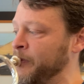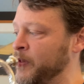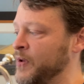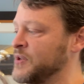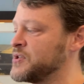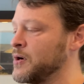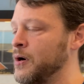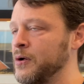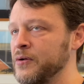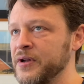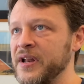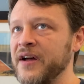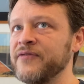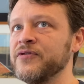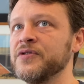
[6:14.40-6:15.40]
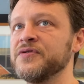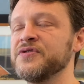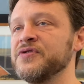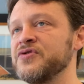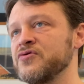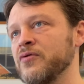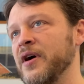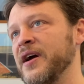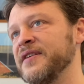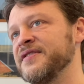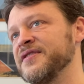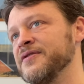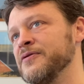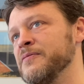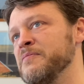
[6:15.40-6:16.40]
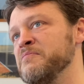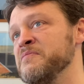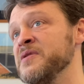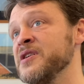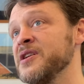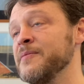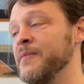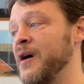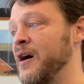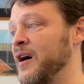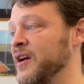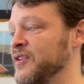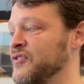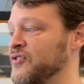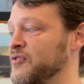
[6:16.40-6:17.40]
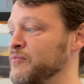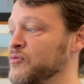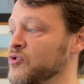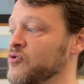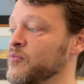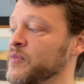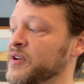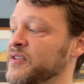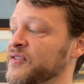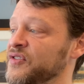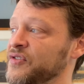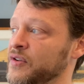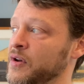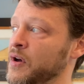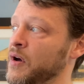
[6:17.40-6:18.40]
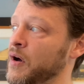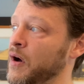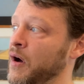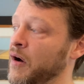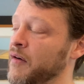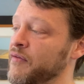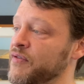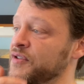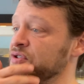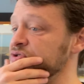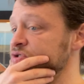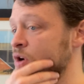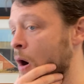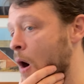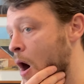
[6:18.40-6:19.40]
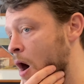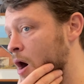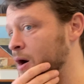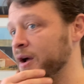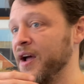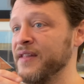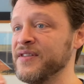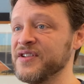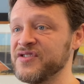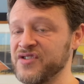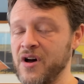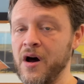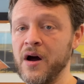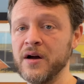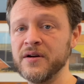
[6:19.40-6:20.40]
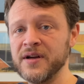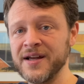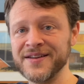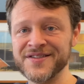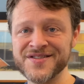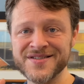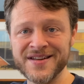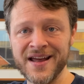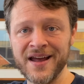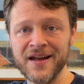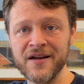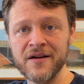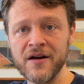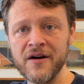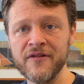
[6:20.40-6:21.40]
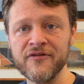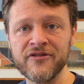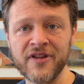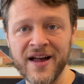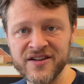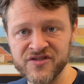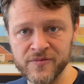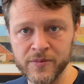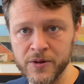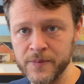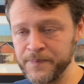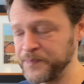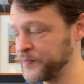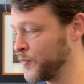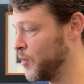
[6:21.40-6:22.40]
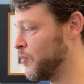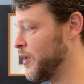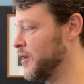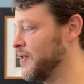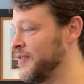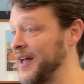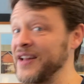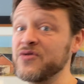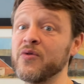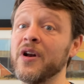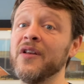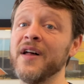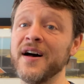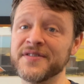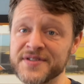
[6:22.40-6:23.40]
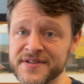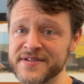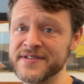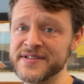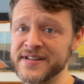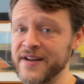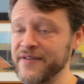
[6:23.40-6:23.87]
It's all an effort to try to minimize the movement of the jaw and the tongue and stay flexible, right? That's what allows us to stay